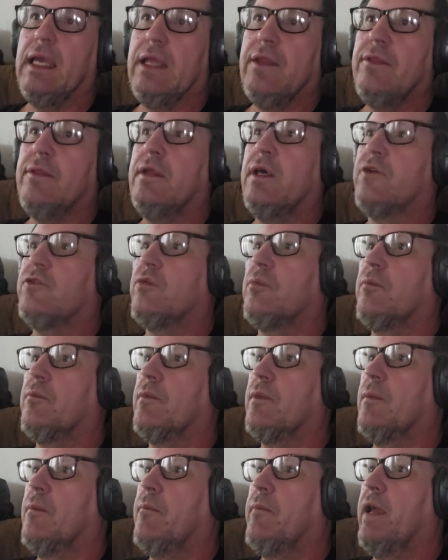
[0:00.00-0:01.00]
in this
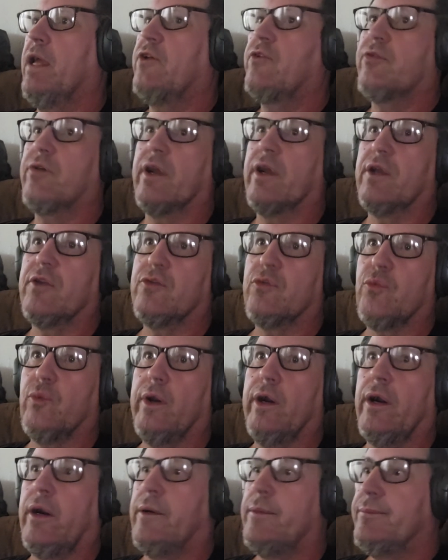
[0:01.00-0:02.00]
matrix
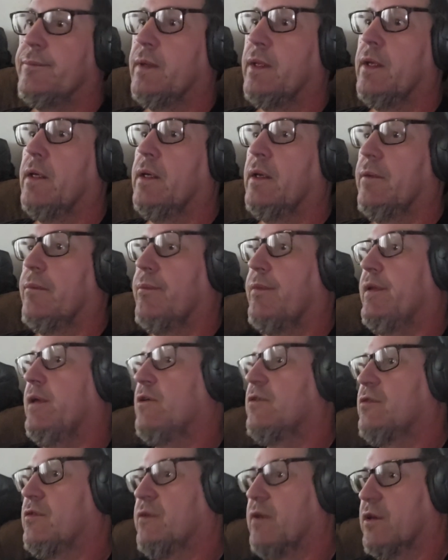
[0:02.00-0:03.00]
where
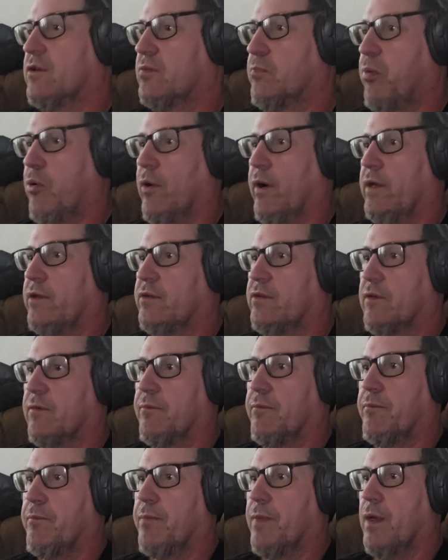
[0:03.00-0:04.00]
these 6 points
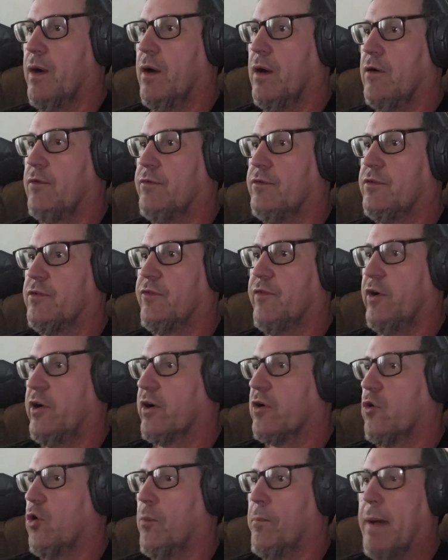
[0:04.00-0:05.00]
of
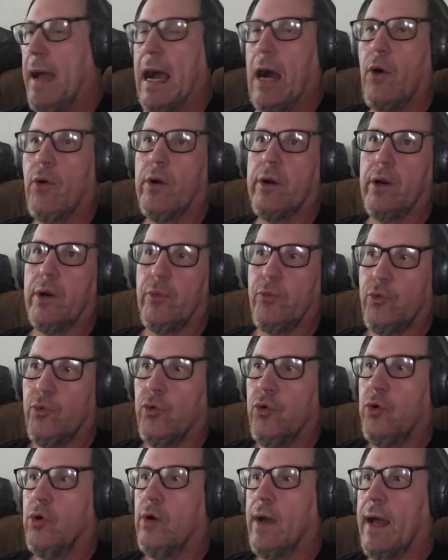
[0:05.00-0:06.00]
spherical power and
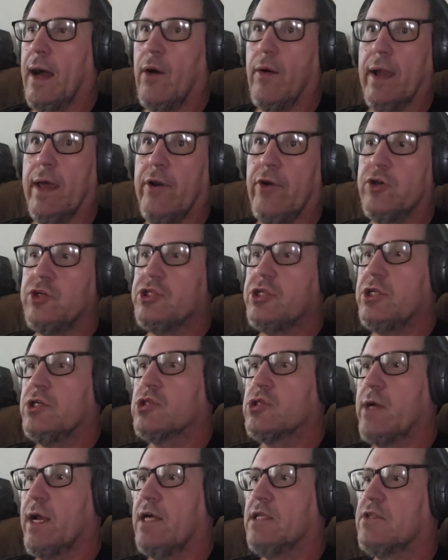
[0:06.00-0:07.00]
rule, how energy
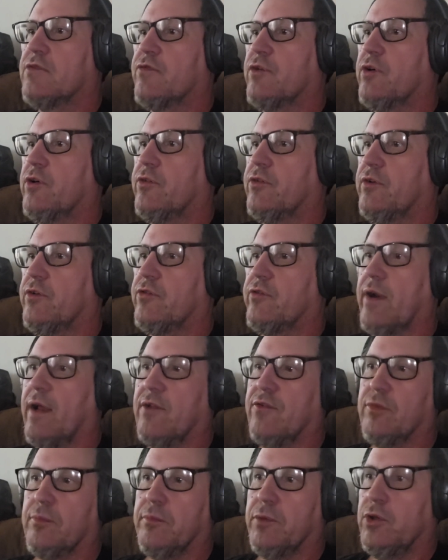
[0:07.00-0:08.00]
transfers and
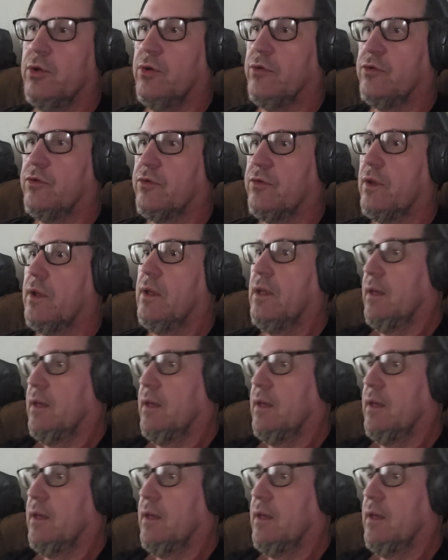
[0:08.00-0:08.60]
transmutes.